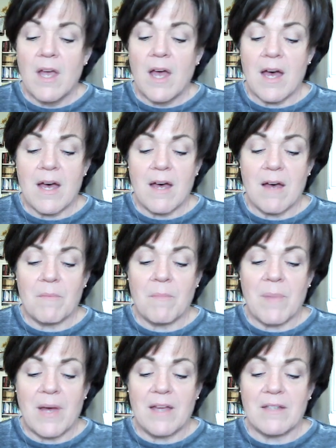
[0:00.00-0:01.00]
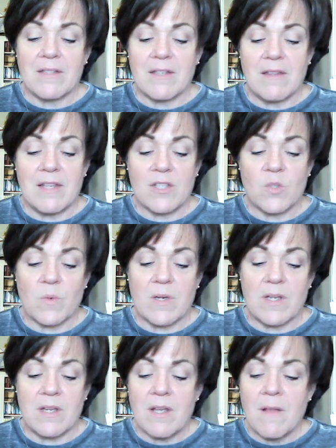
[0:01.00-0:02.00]
But this
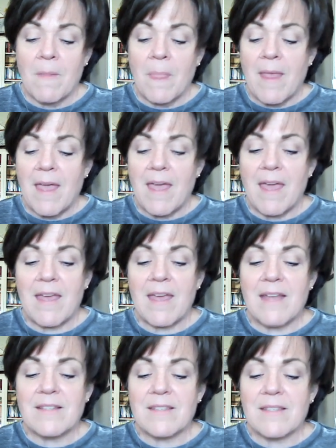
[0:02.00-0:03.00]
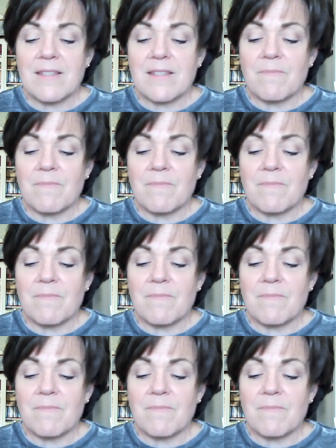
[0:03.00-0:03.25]
one, it's